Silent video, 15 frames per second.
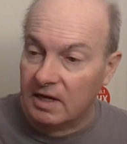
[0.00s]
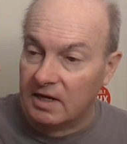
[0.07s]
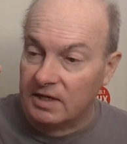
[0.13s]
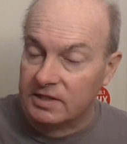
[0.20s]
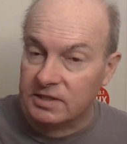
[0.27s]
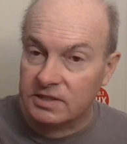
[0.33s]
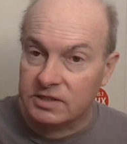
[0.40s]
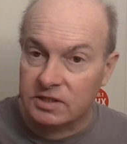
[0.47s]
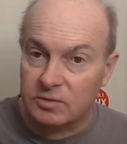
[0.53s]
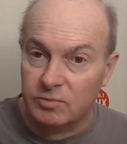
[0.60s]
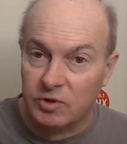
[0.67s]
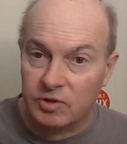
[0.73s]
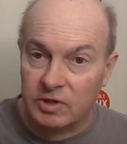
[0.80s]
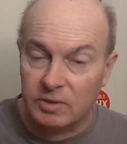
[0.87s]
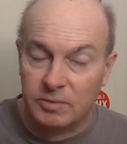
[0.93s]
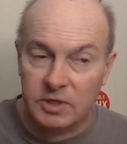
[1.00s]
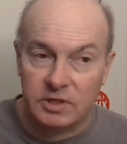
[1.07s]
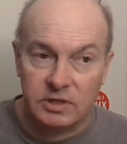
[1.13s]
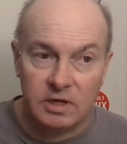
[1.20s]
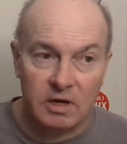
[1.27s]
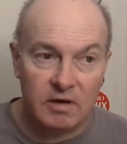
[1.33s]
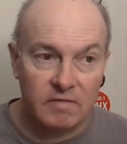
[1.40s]
glass that said
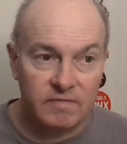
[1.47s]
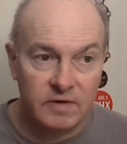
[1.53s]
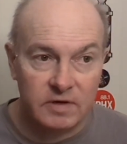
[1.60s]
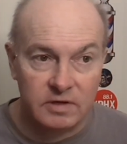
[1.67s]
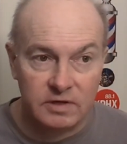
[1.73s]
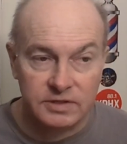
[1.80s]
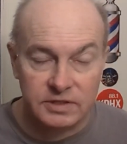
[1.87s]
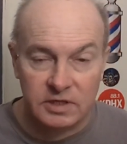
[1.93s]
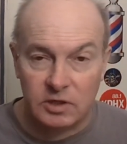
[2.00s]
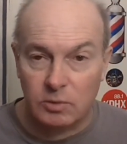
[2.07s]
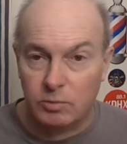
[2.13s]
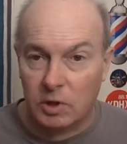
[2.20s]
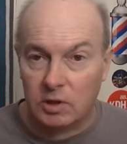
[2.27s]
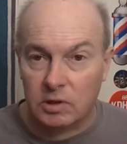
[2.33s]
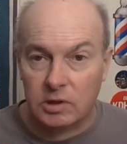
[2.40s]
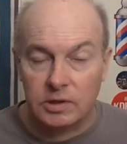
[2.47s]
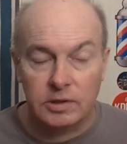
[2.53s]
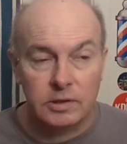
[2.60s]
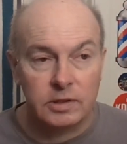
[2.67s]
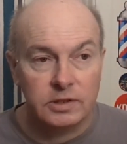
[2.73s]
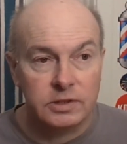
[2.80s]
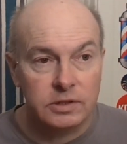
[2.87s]
Bohemian Cafe because they had a bar
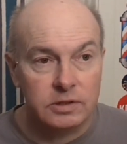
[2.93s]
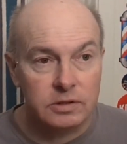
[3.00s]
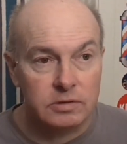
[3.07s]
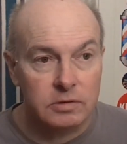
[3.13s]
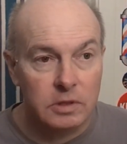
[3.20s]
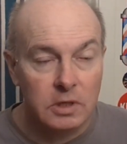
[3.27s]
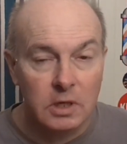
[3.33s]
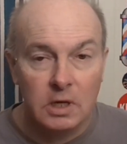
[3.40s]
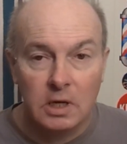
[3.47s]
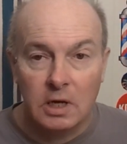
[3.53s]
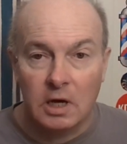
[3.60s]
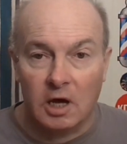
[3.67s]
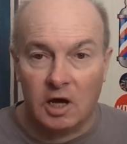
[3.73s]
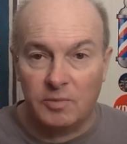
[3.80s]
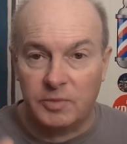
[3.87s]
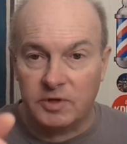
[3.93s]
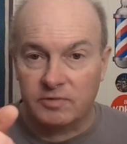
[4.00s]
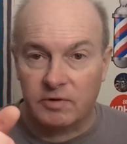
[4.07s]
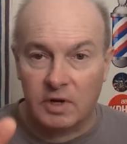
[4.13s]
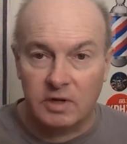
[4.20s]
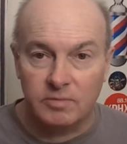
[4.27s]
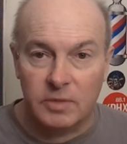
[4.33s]
there too. I'll be
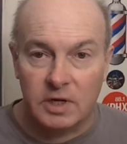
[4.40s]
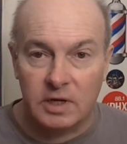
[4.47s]
right